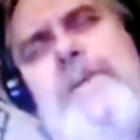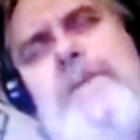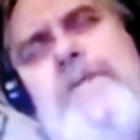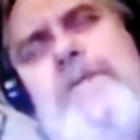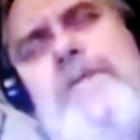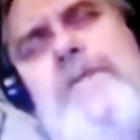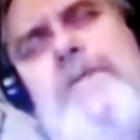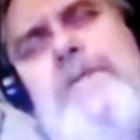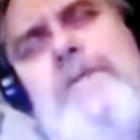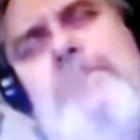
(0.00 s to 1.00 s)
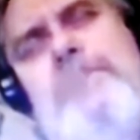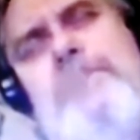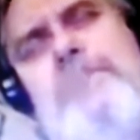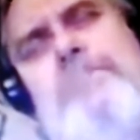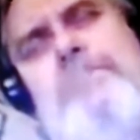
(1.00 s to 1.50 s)
will
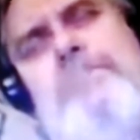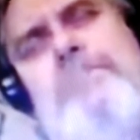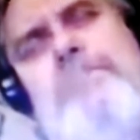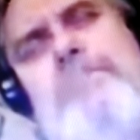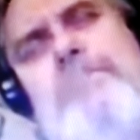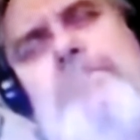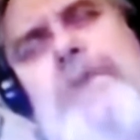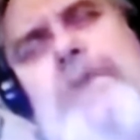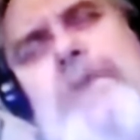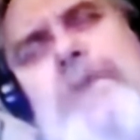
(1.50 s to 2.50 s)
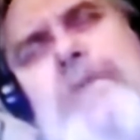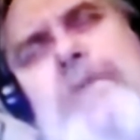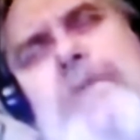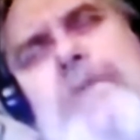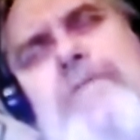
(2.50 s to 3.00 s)
be aware of,
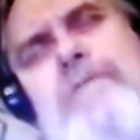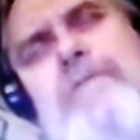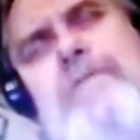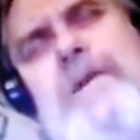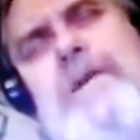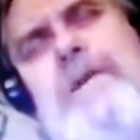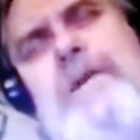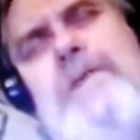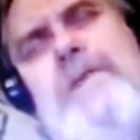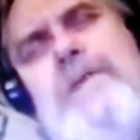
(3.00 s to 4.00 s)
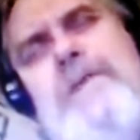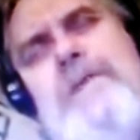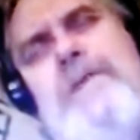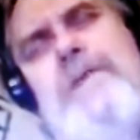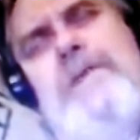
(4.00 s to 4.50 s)
as
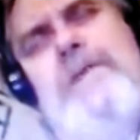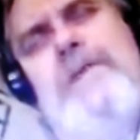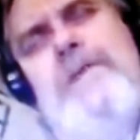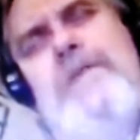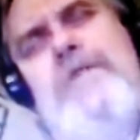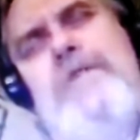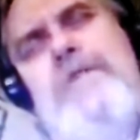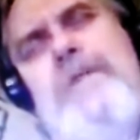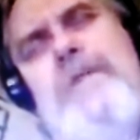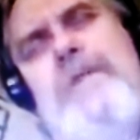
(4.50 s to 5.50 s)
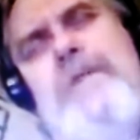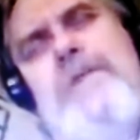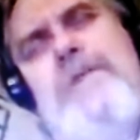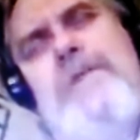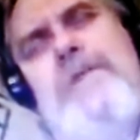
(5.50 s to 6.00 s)
the performer of this,
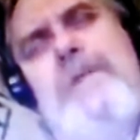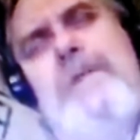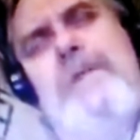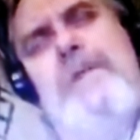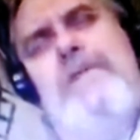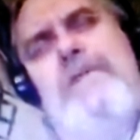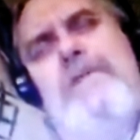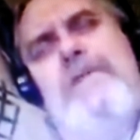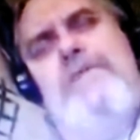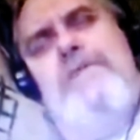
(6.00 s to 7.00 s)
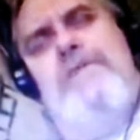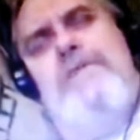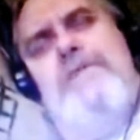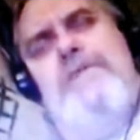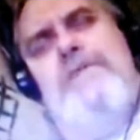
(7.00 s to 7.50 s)
that you are
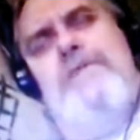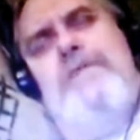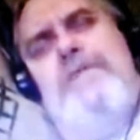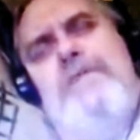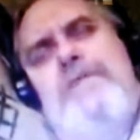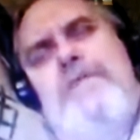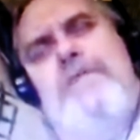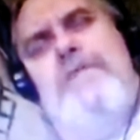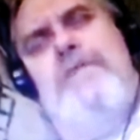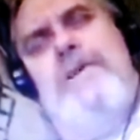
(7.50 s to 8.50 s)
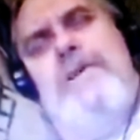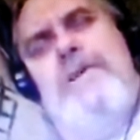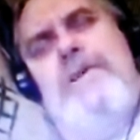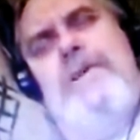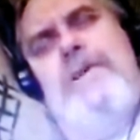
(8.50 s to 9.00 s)
responsible for
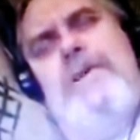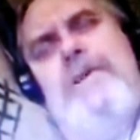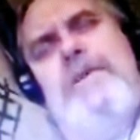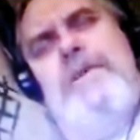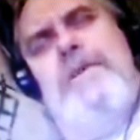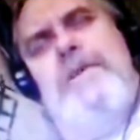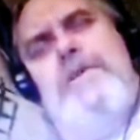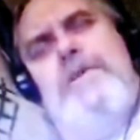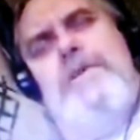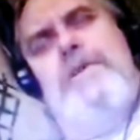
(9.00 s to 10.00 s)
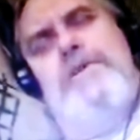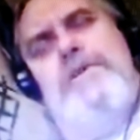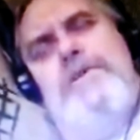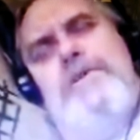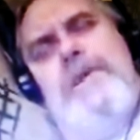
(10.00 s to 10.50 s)
the work you're
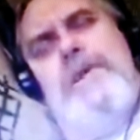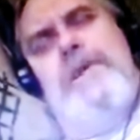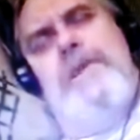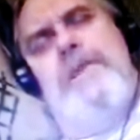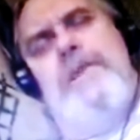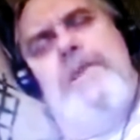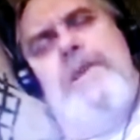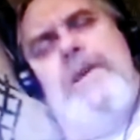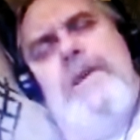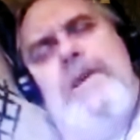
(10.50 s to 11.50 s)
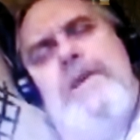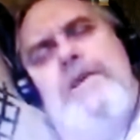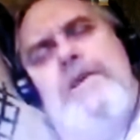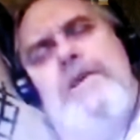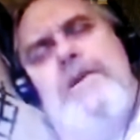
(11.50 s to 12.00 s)
doing in the way that
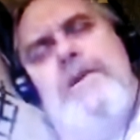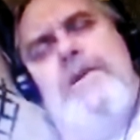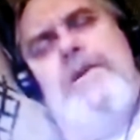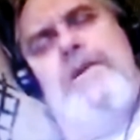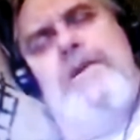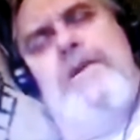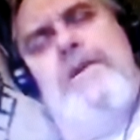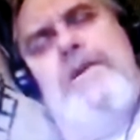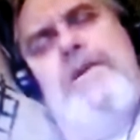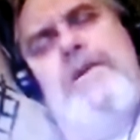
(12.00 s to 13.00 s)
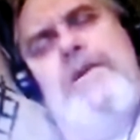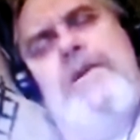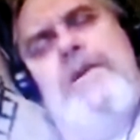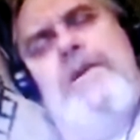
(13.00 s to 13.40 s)
you will